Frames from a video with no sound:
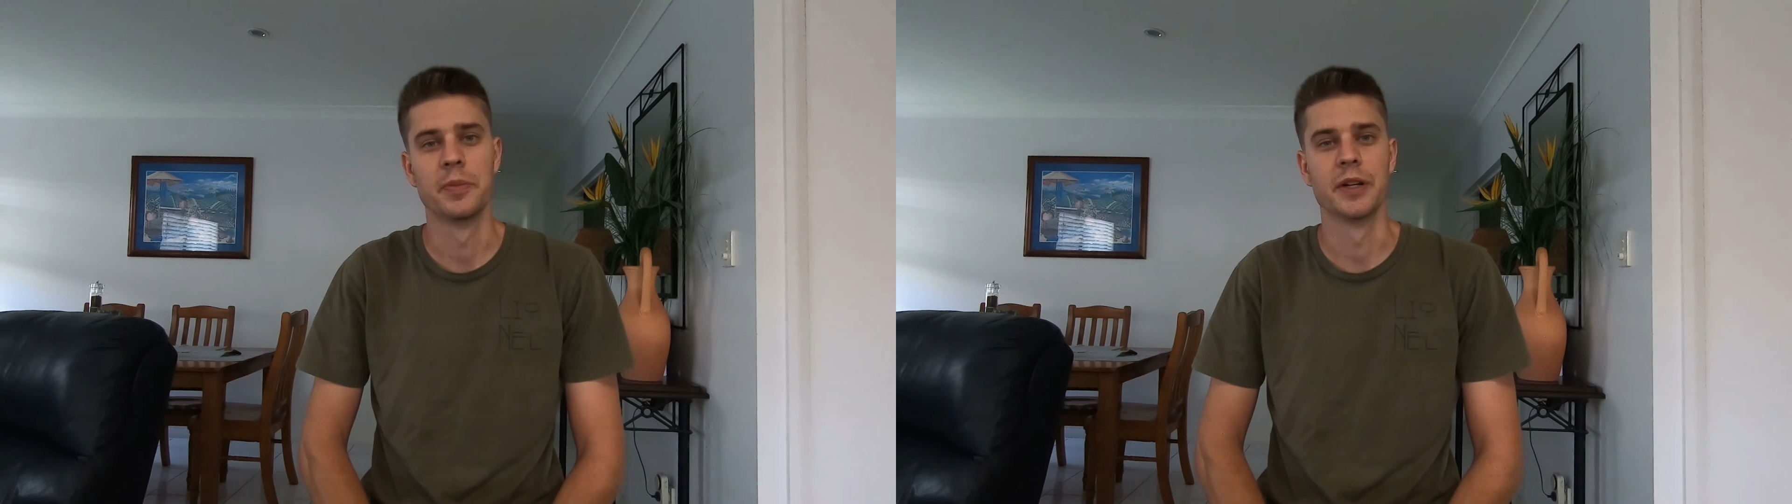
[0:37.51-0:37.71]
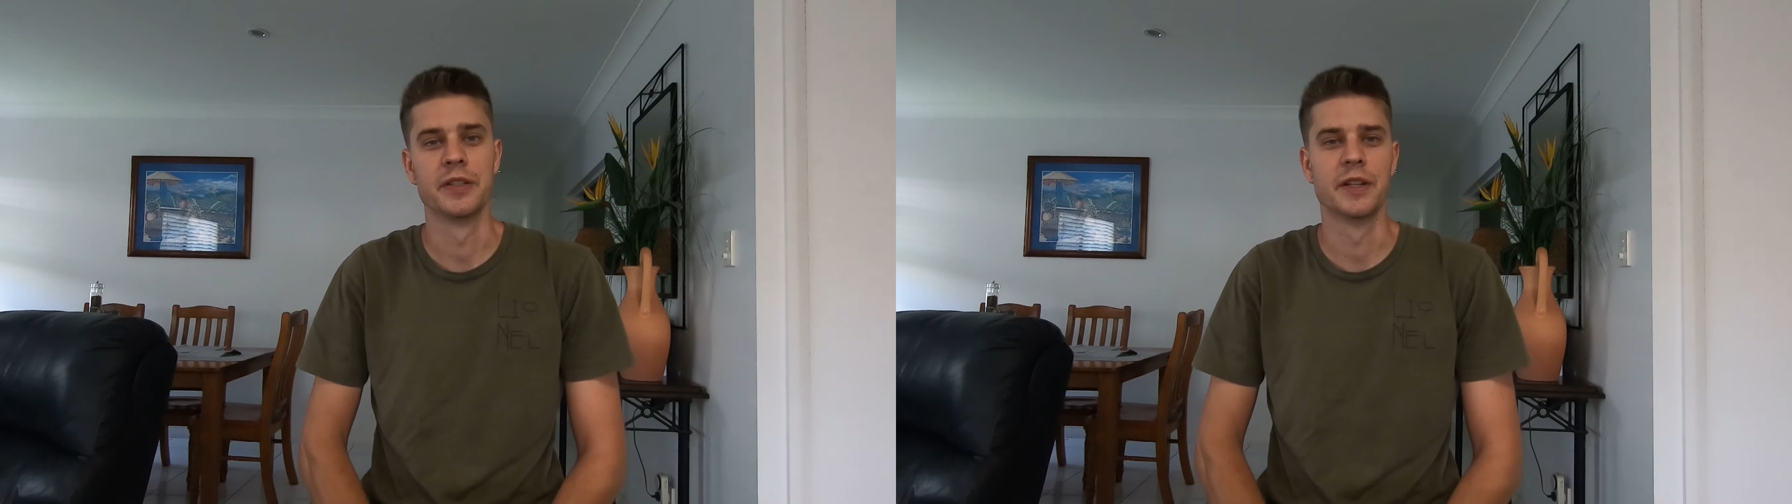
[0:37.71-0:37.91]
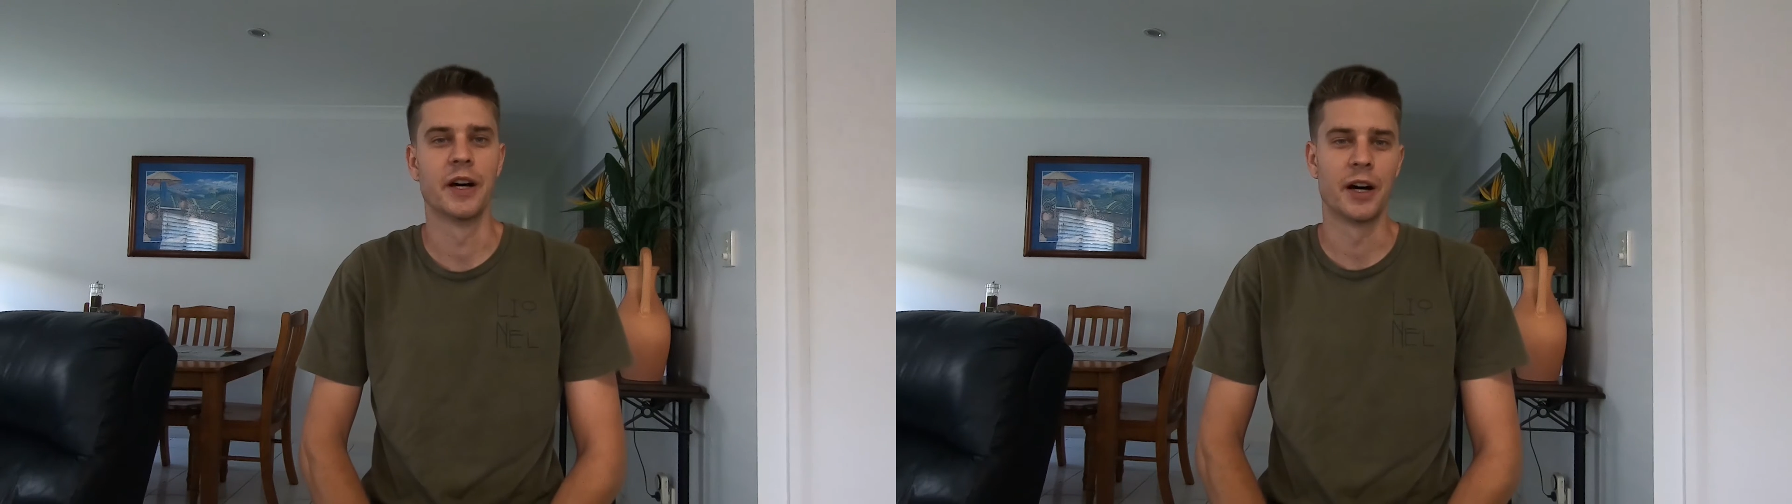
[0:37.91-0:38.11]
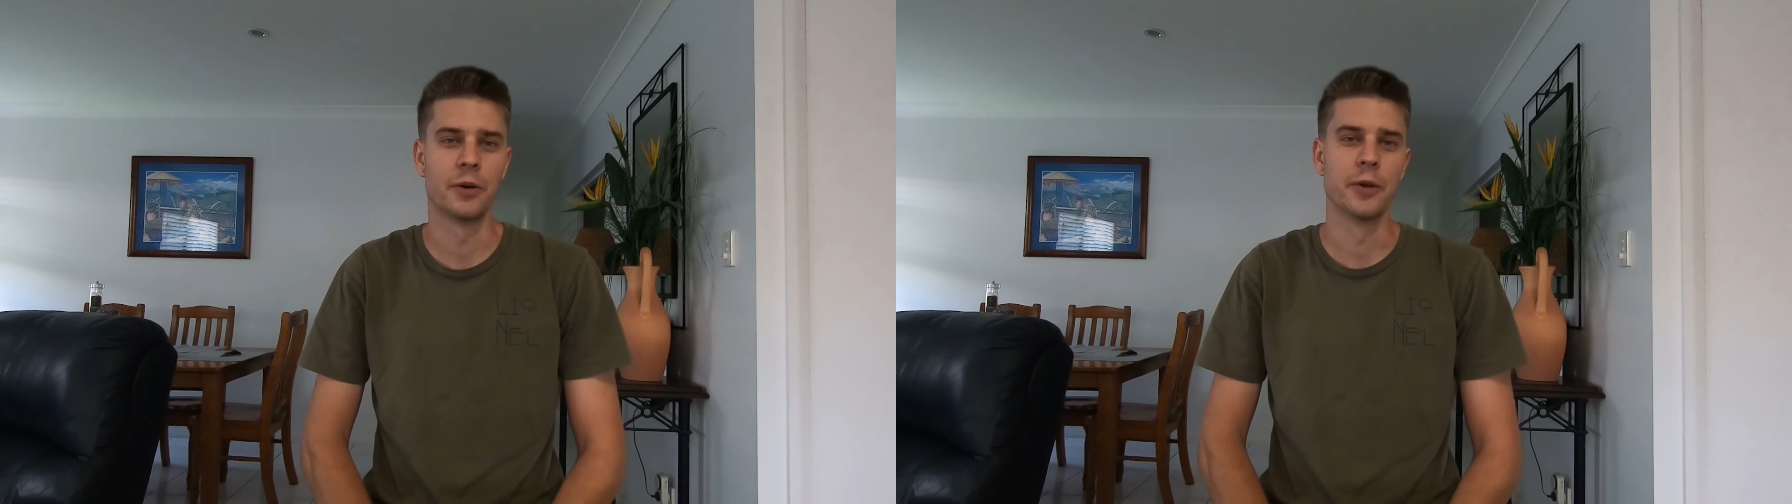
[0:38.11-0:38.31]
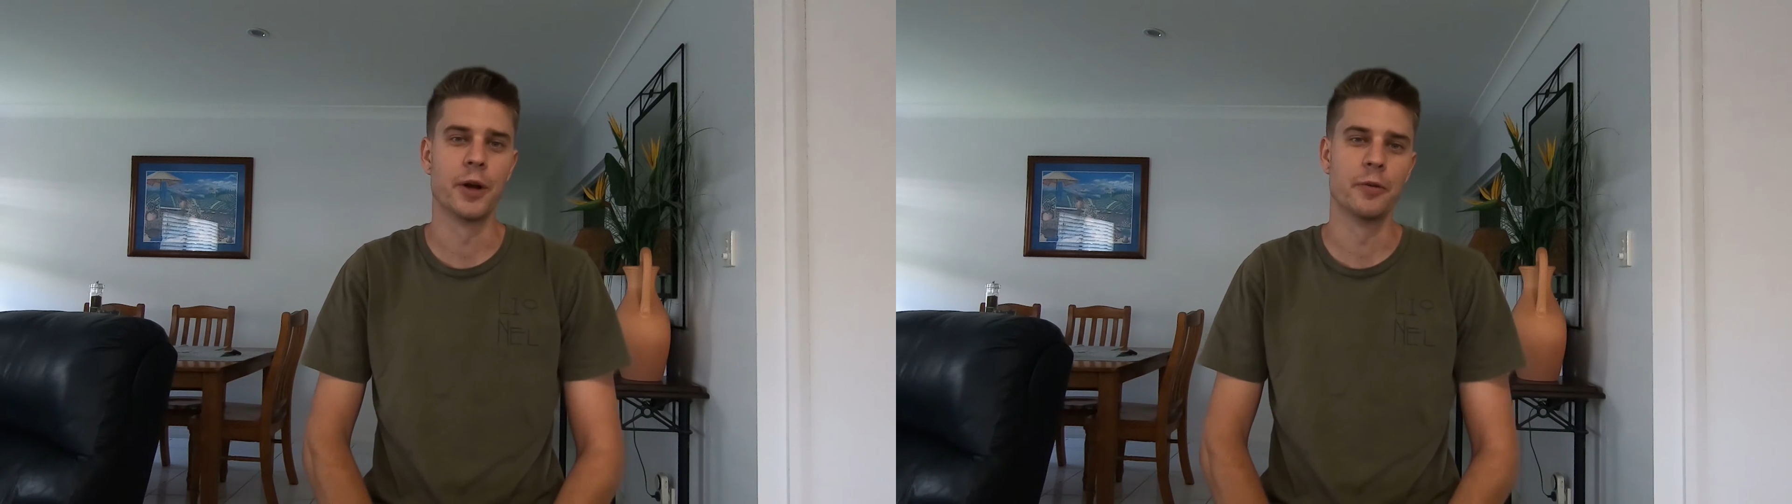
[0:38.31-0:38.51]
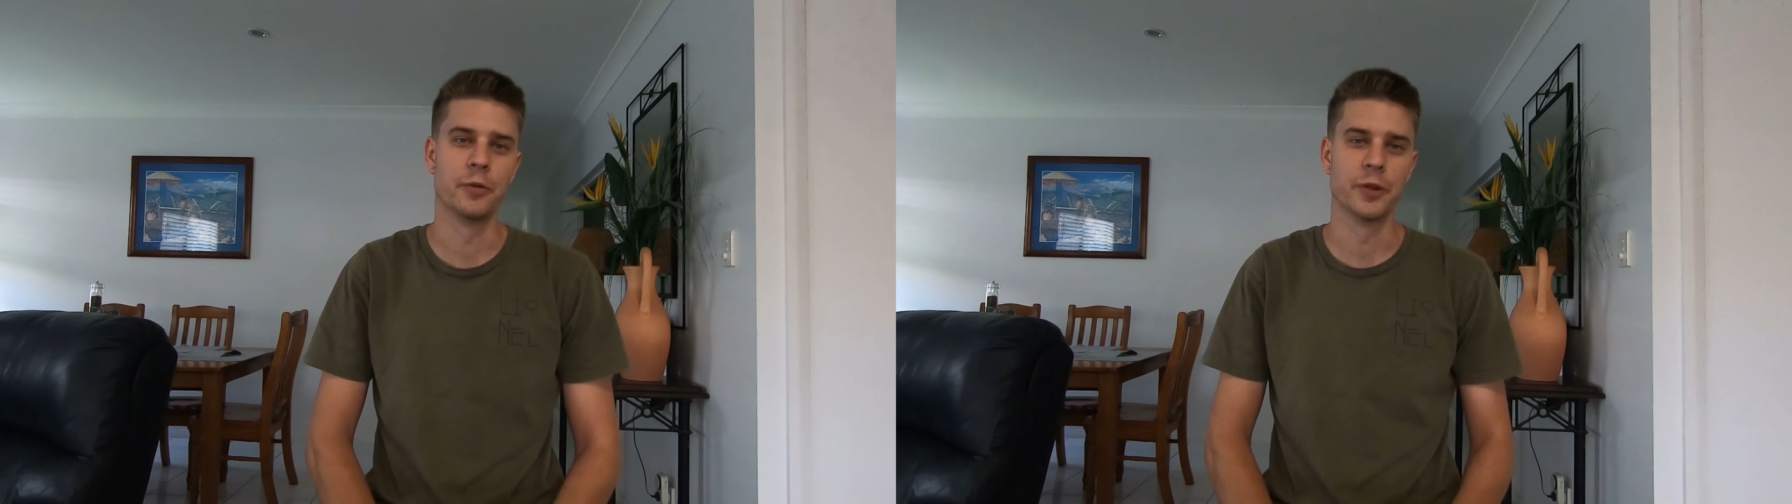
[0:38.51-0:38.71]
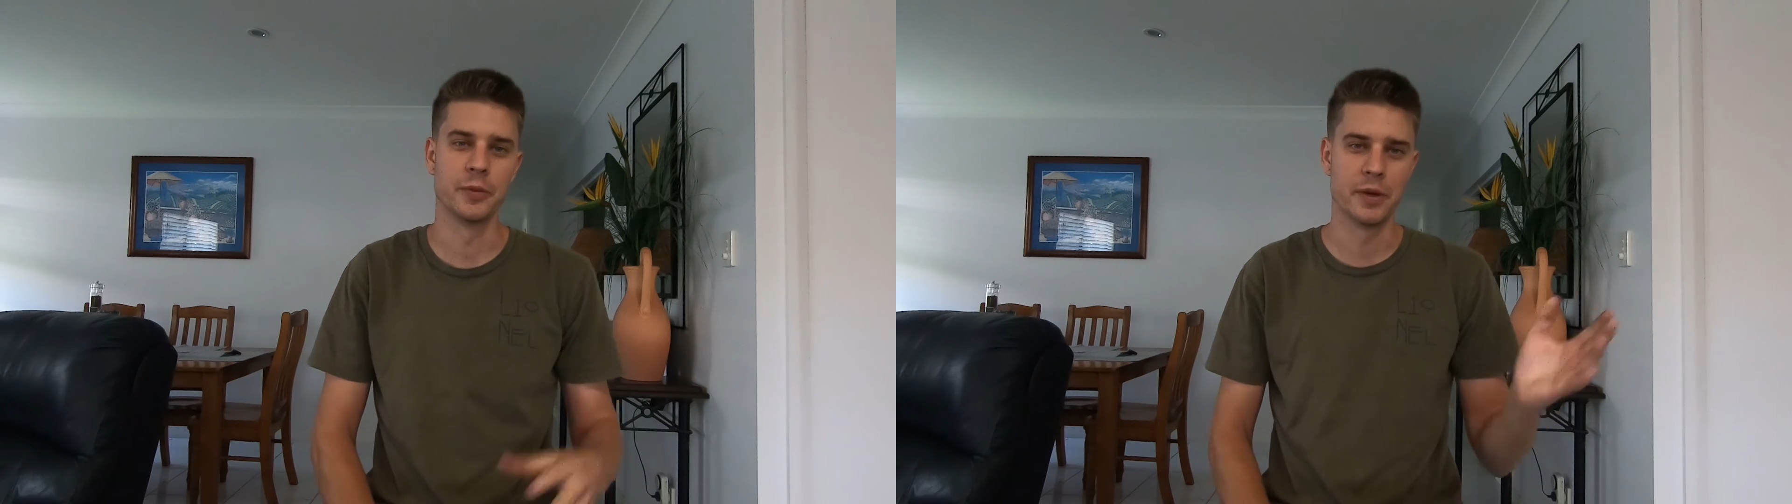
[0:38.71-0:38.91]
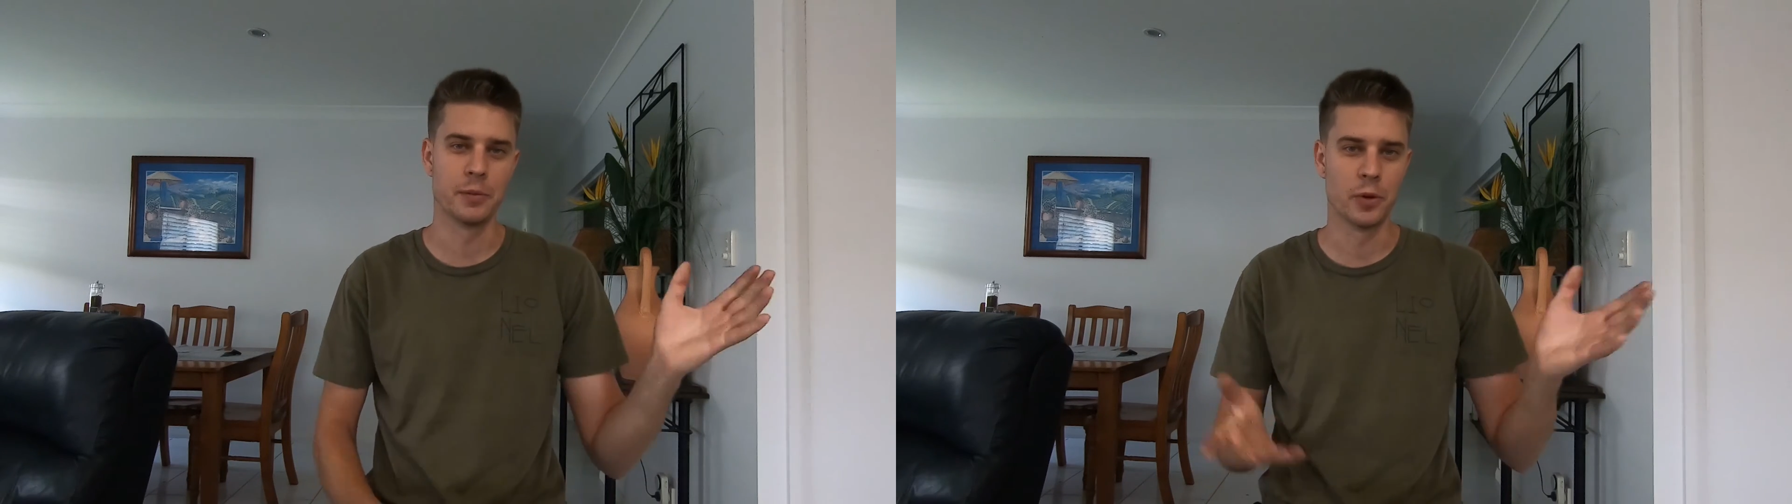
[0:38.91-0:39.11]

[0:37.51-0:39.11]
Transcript: but I will hopefully be